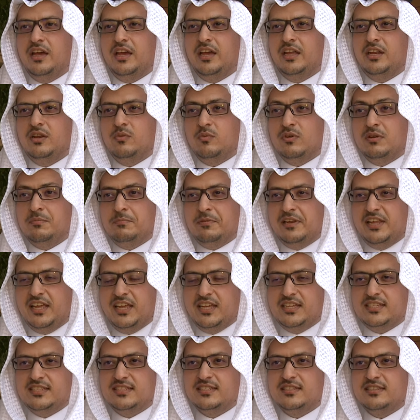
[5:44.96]
in one
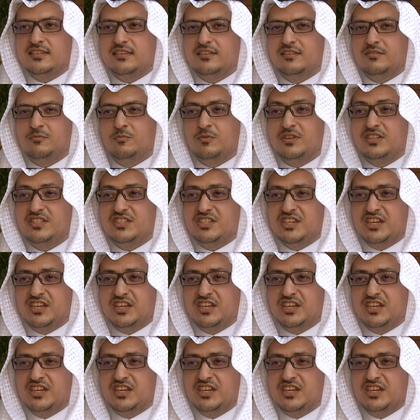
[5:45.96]
place, one